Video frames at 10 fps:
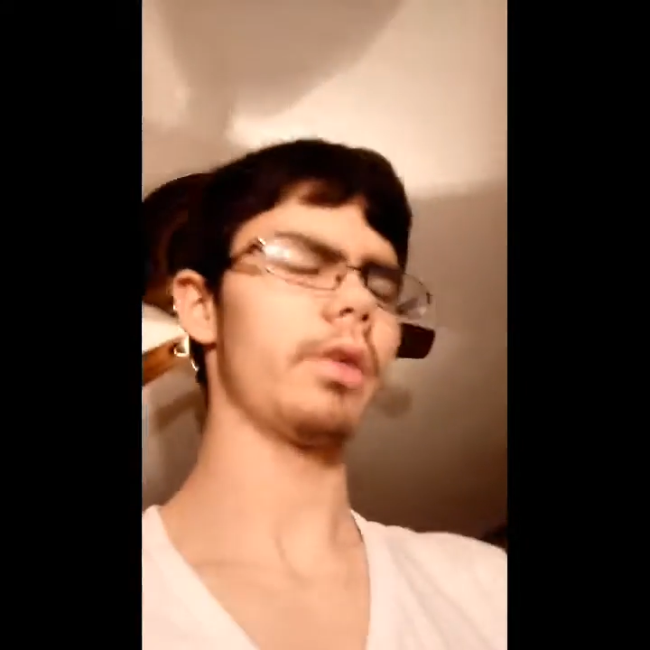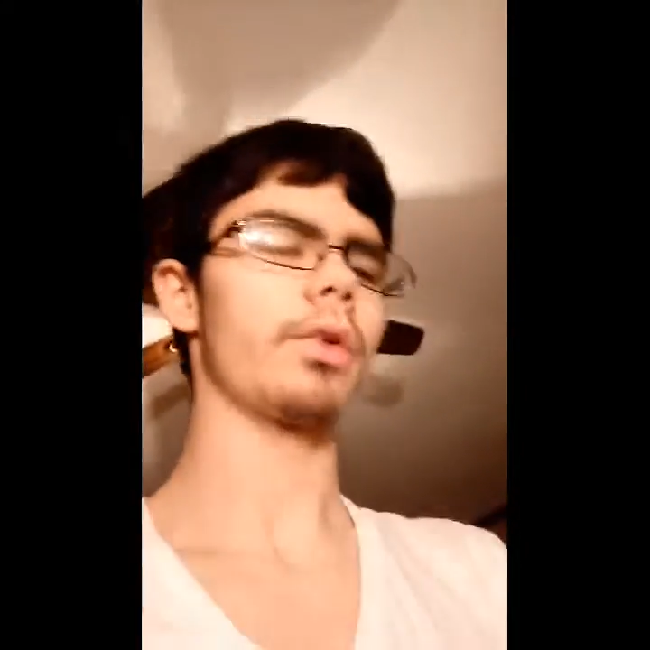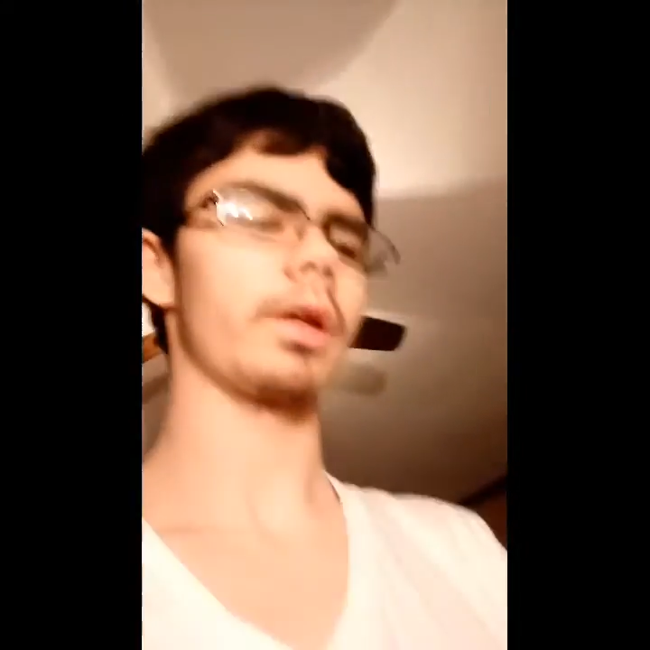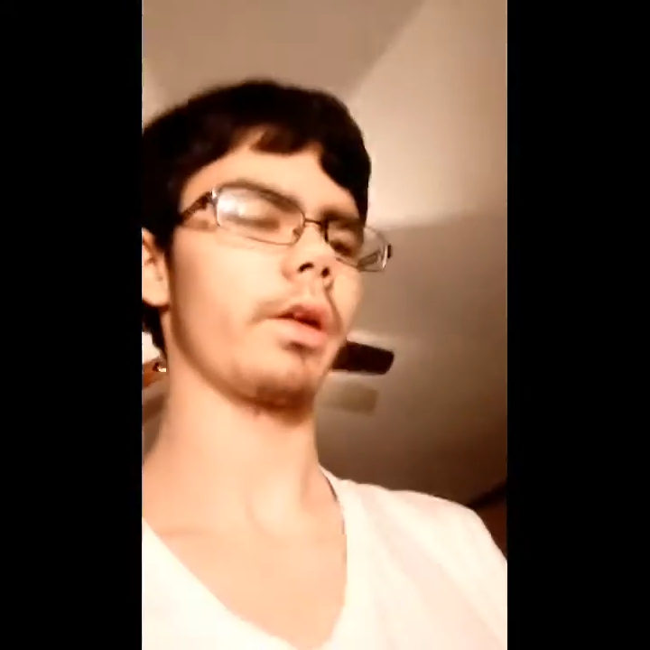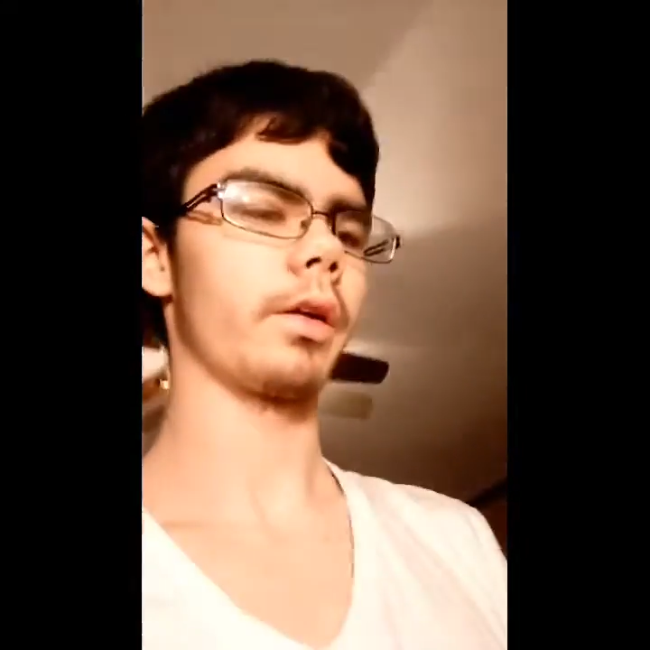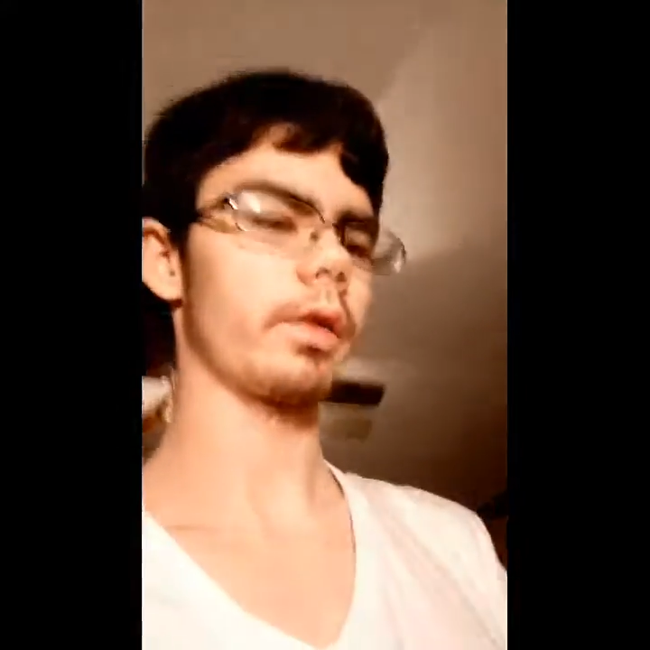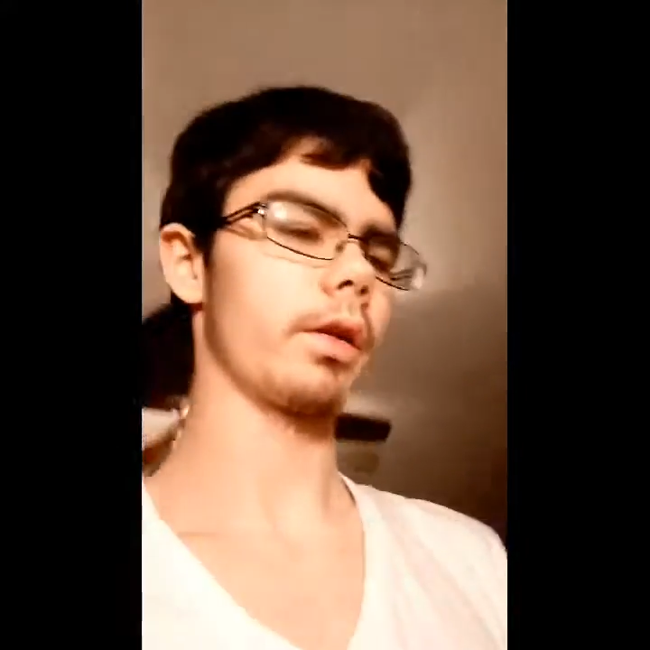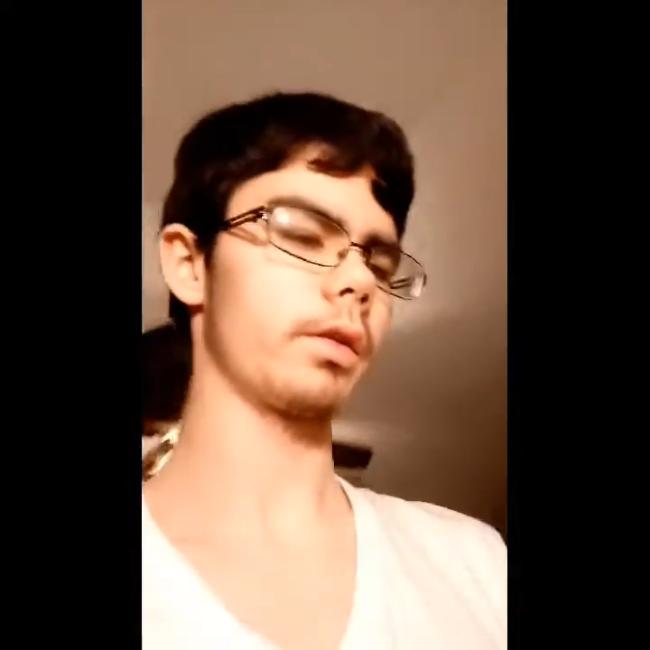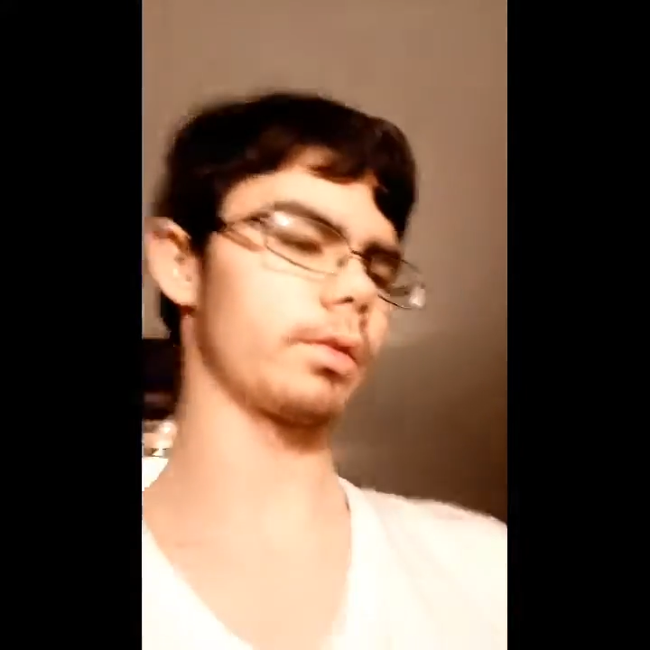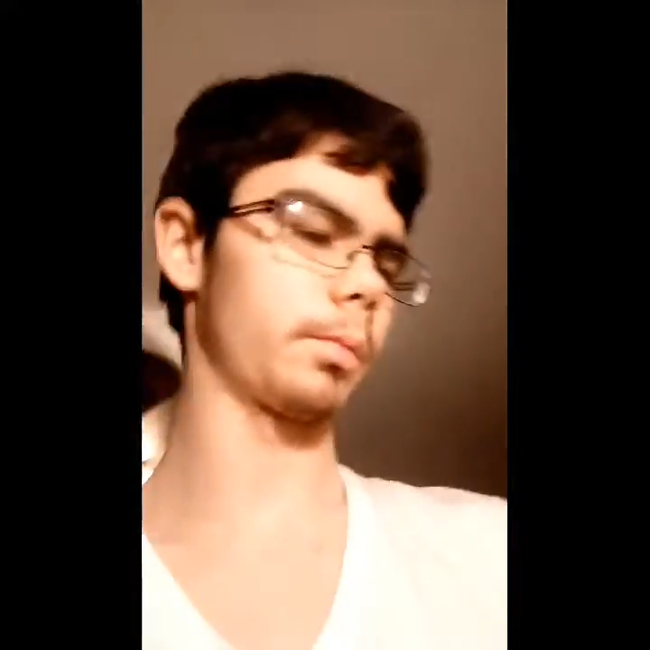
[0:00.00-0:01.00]
If I can
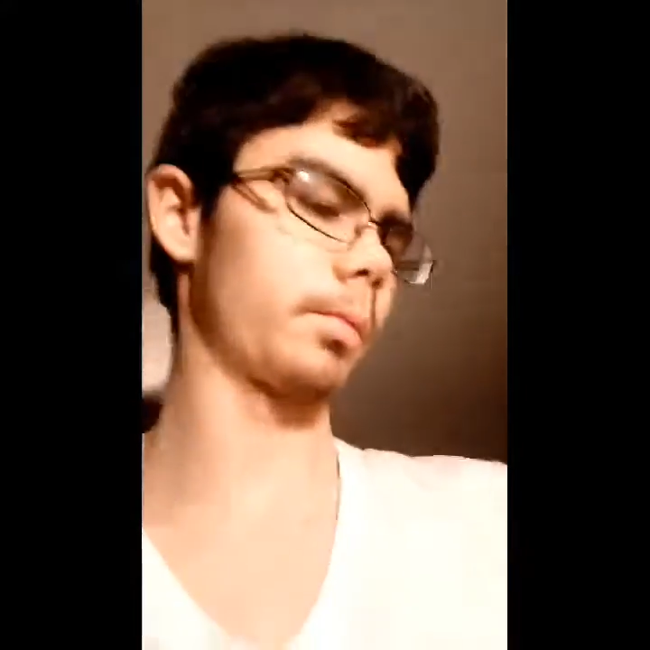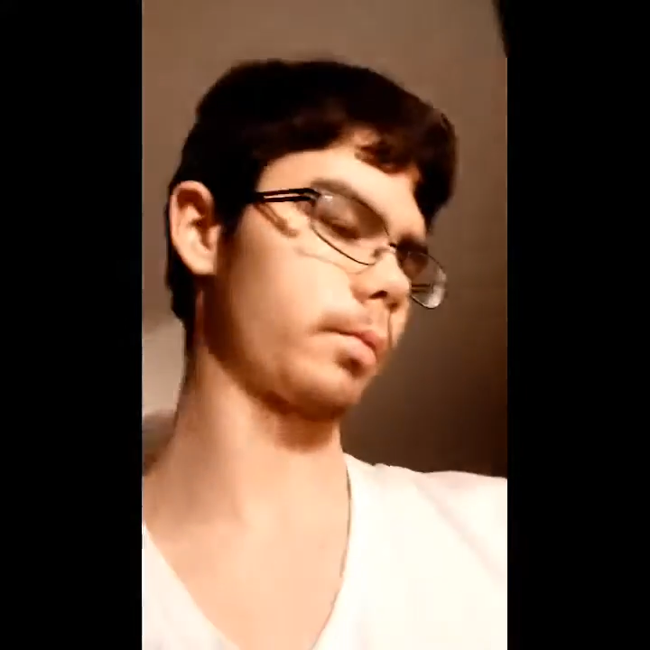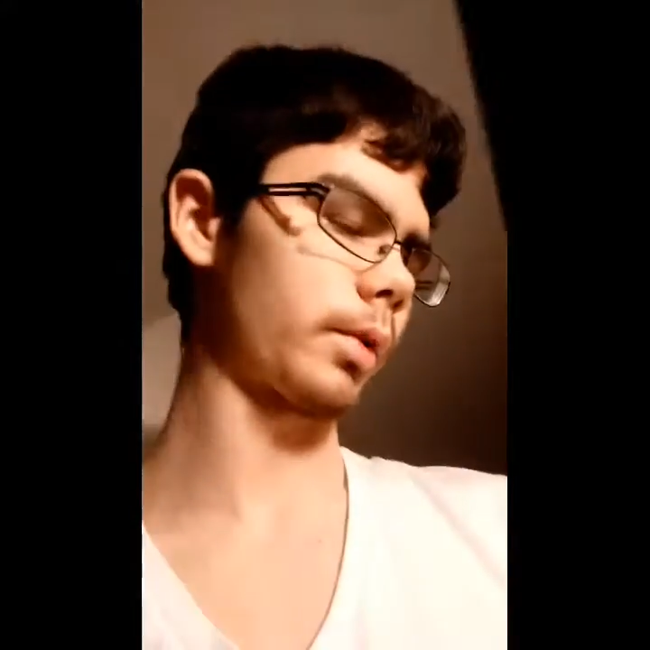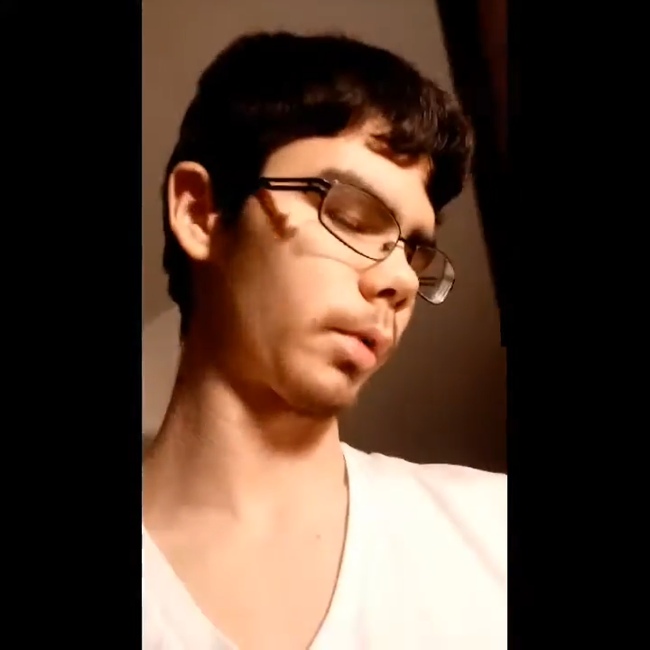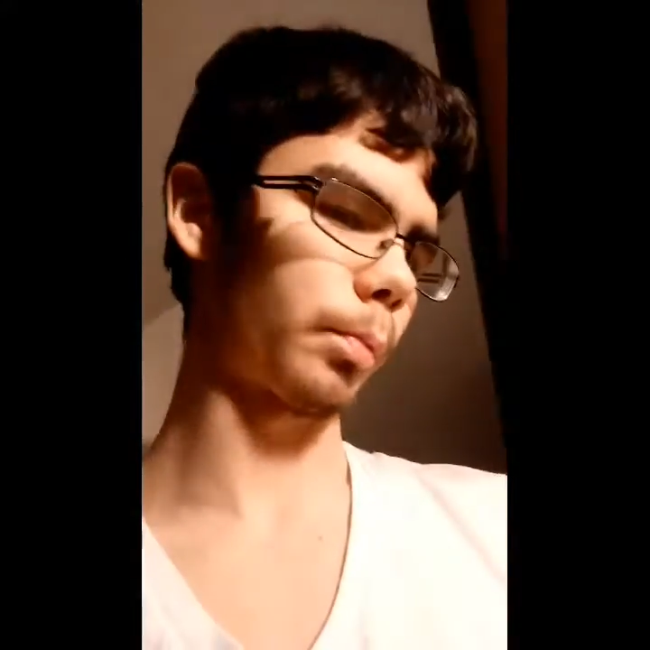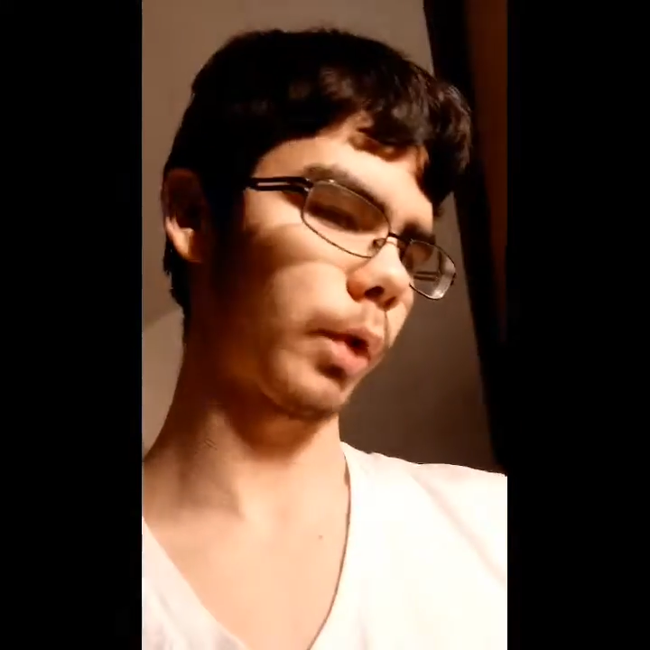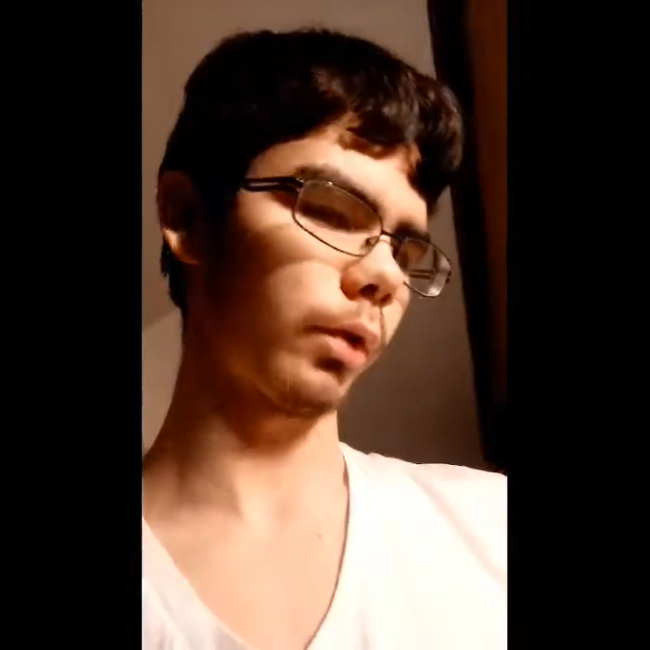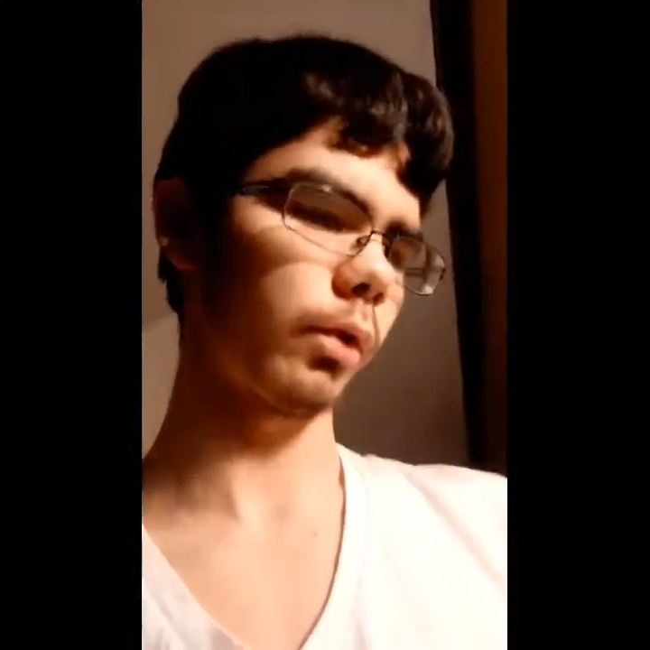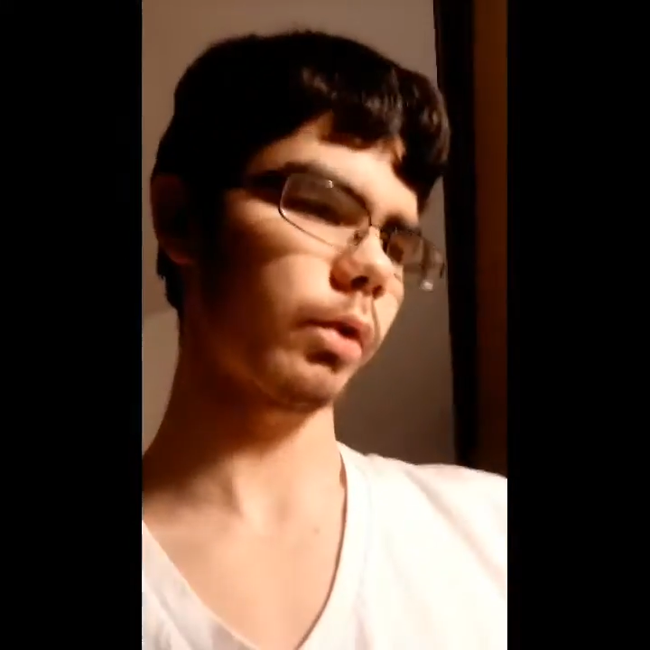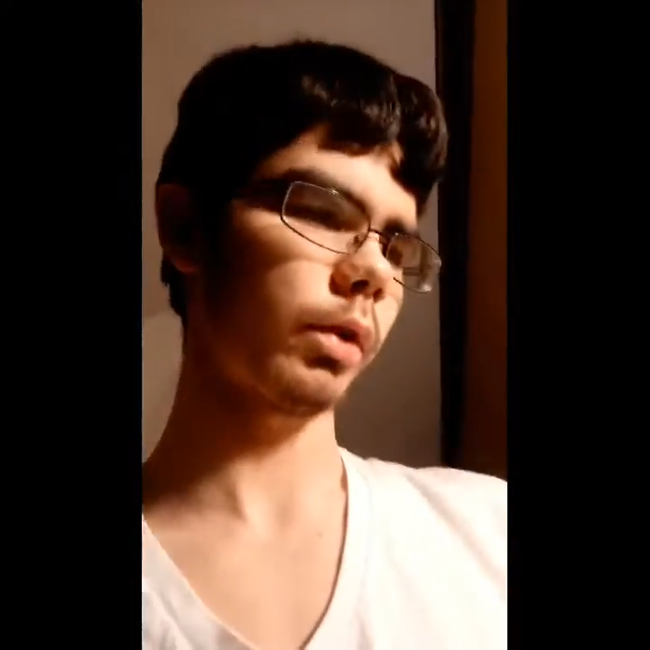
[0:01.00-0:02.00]
get some
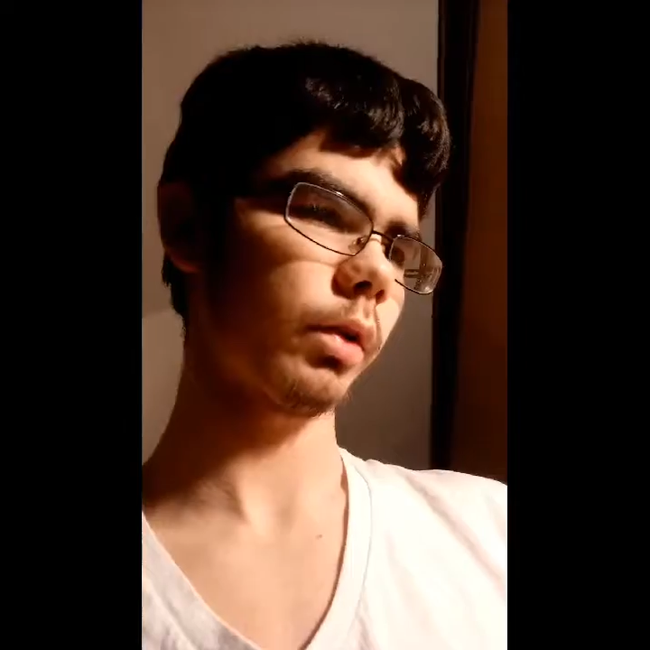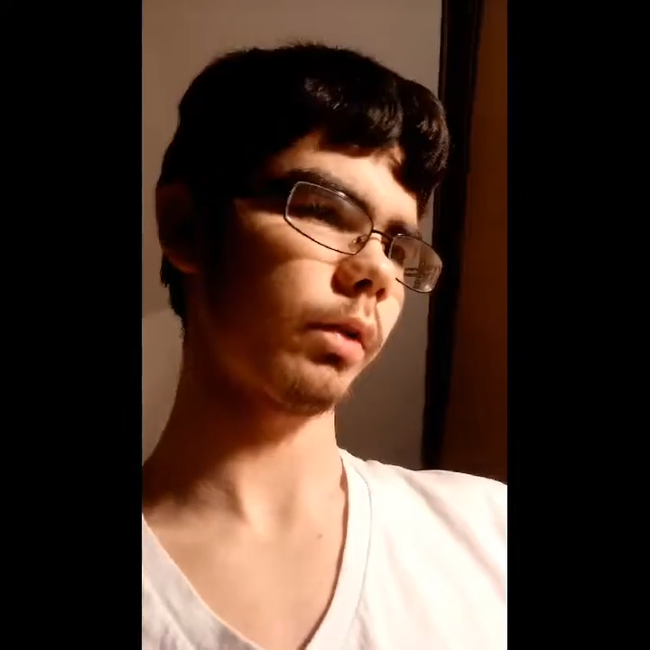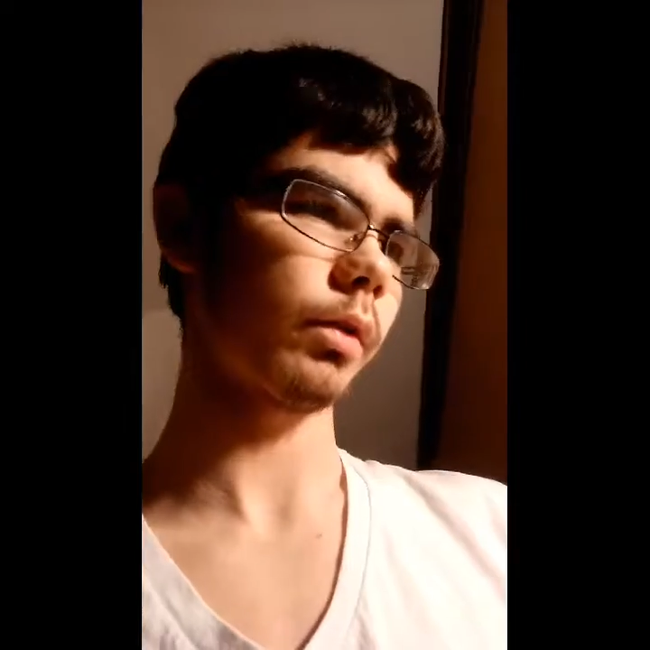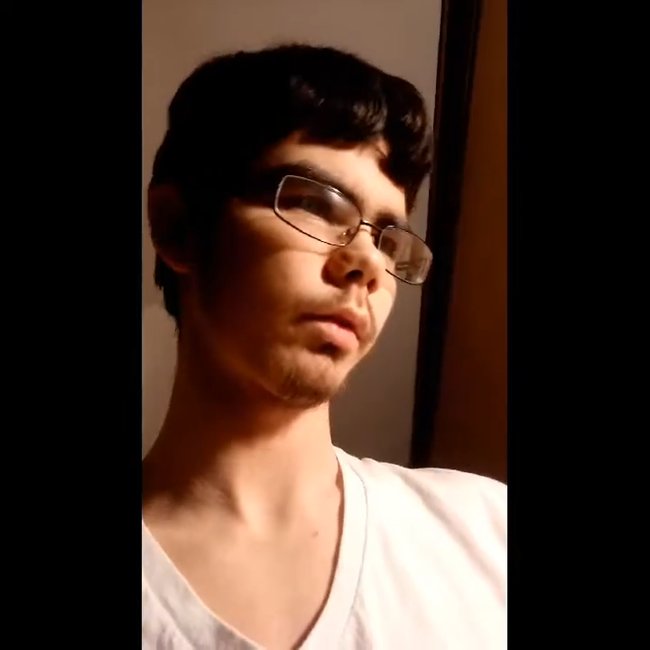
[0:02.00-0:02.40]
computers